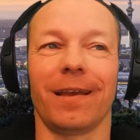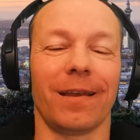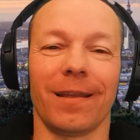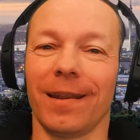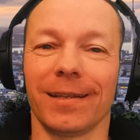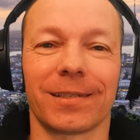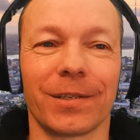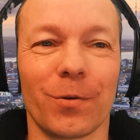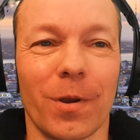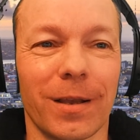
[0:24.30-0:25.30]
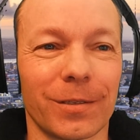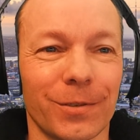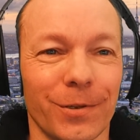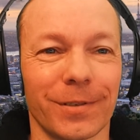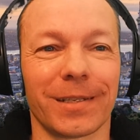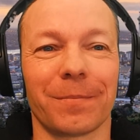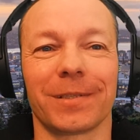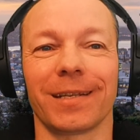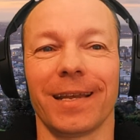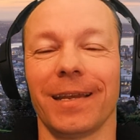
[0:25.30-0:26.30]
Let's see who else turns up
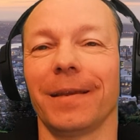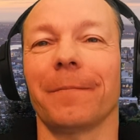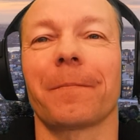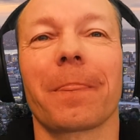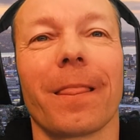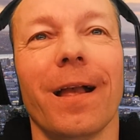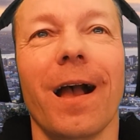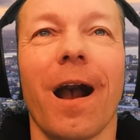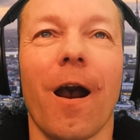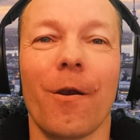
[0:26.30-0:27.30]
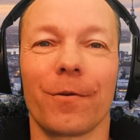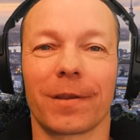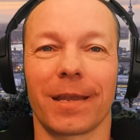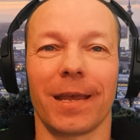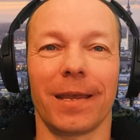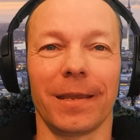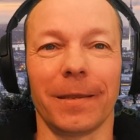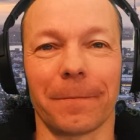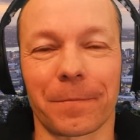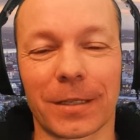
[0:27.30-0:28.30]
today.
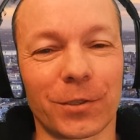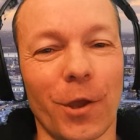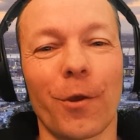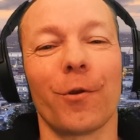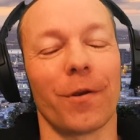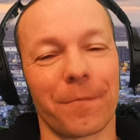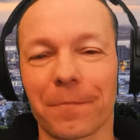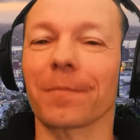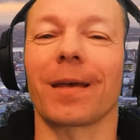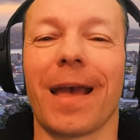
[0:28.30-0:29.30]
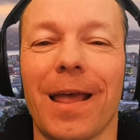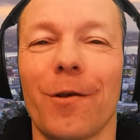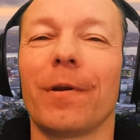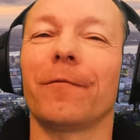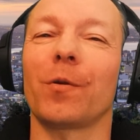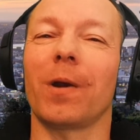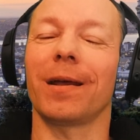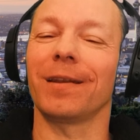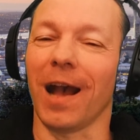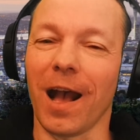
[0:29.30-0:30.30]
Okay, so hello
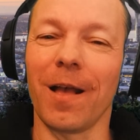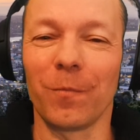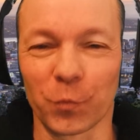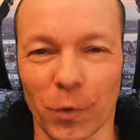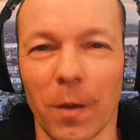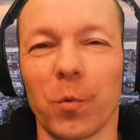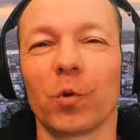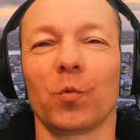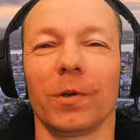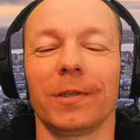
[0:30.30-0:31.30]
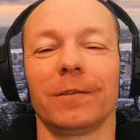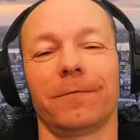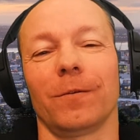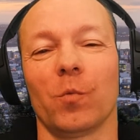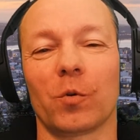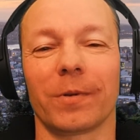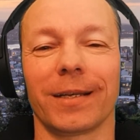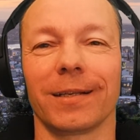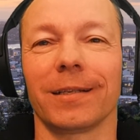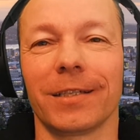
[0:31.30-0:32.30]
everyone, I'm Rob Woodward from Woodward
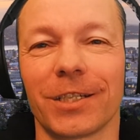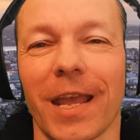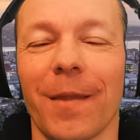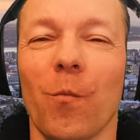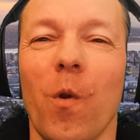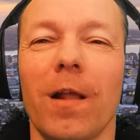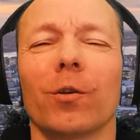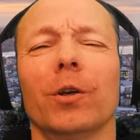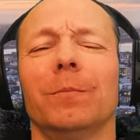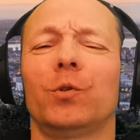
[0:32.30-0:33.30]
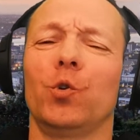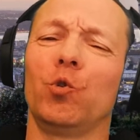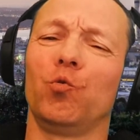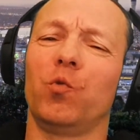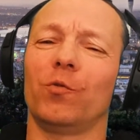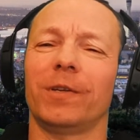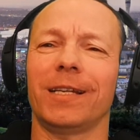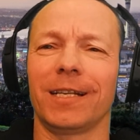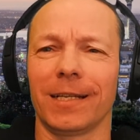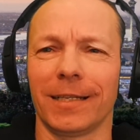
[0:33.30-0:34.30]
English and welcome to Woodward
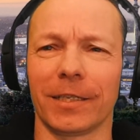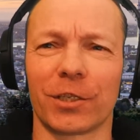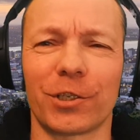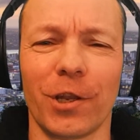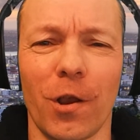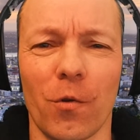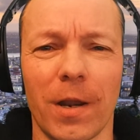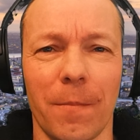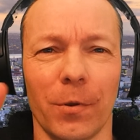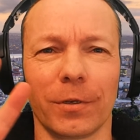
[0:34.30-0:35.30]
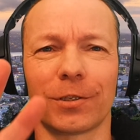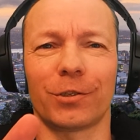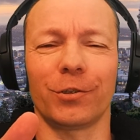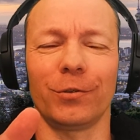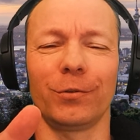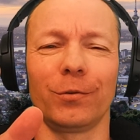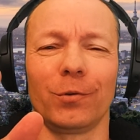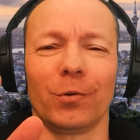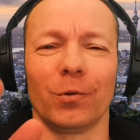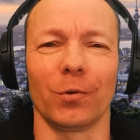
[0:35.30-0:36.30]
English Show number
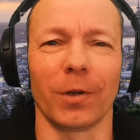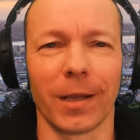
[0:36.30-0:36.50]
2.